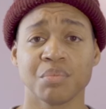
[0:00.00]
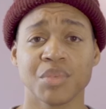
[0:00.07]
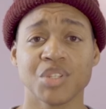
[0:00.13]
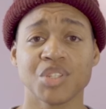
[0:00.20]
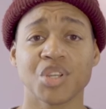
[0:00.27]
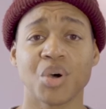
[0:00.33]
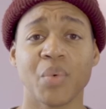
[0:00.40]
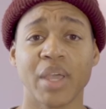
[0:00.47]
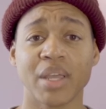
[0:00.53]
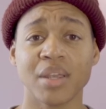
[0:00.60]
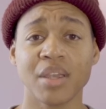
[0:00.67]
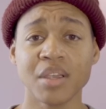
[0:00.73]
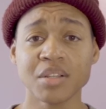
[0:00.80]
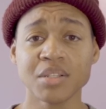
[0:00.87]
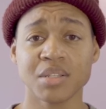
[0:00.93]
so we
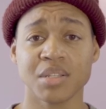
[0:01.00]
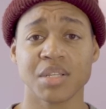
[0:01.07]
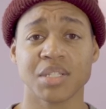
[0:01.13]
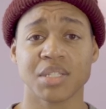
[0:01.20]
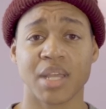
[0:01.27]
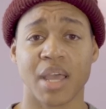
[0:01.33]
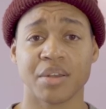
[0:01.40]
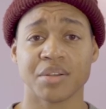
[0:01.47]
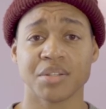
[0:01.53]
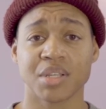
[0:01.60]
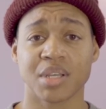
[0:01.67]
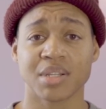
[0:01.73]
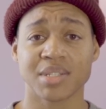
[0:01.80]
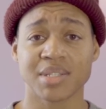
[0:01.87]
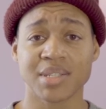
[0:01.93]
adhere to these standards
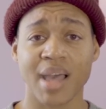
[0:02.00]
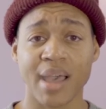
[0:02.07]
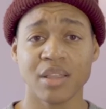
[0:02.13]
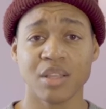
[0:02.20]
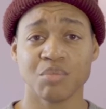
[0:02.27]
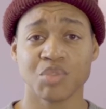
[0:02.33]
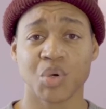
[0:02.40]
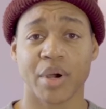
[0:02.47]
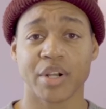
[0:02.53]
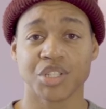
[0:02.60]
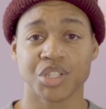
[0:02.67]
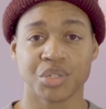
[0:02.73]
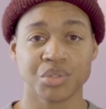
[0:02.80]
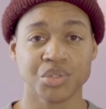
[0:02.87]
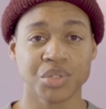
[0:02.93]
and assign them to our
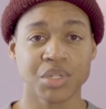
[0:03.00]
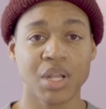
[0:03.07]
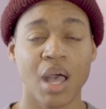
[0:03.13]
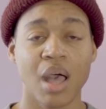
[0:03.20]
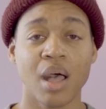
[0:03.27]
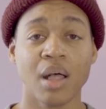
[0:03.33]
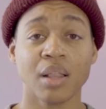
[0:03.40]
children,